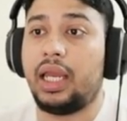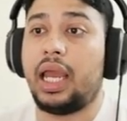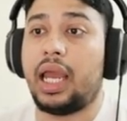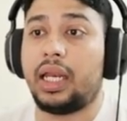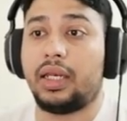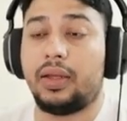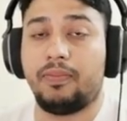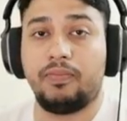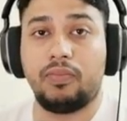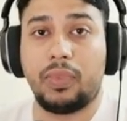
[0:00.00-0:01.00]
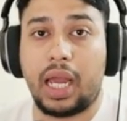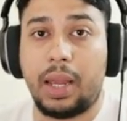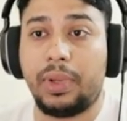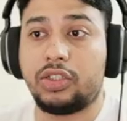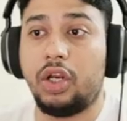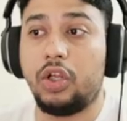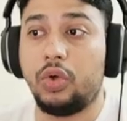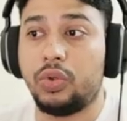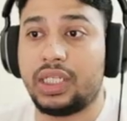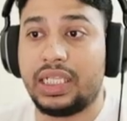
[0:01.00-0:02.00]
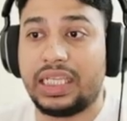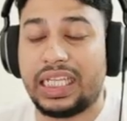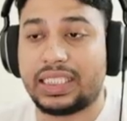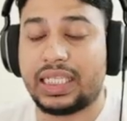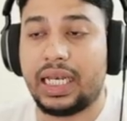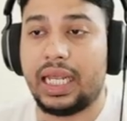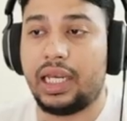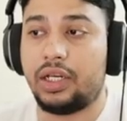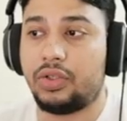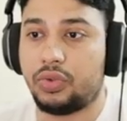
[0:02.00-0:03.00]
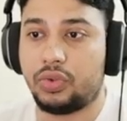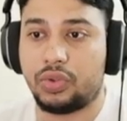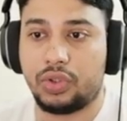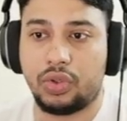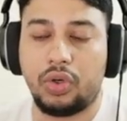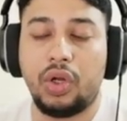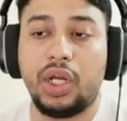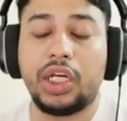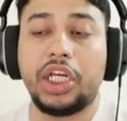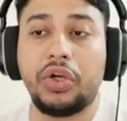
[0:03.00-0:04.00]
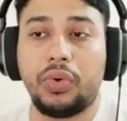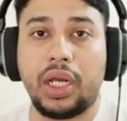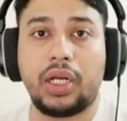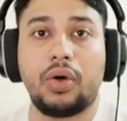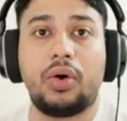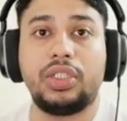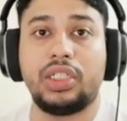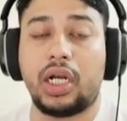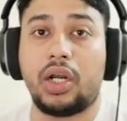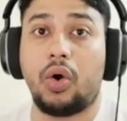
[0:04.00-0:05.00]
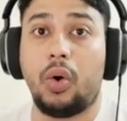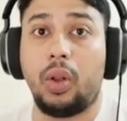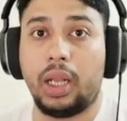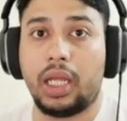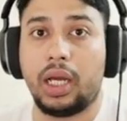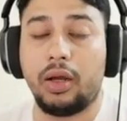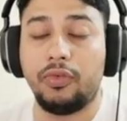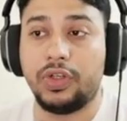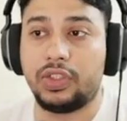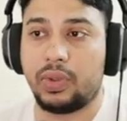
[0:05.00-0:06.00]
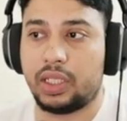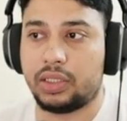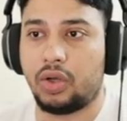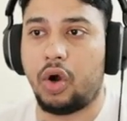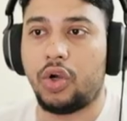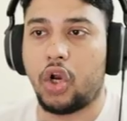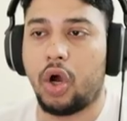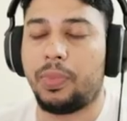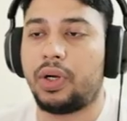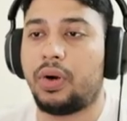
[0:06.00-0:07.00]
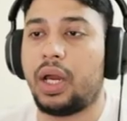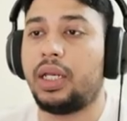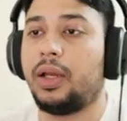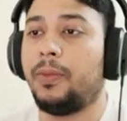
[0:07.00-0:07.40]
and I'm actually using this link to curate or generate all the visuals on top, right?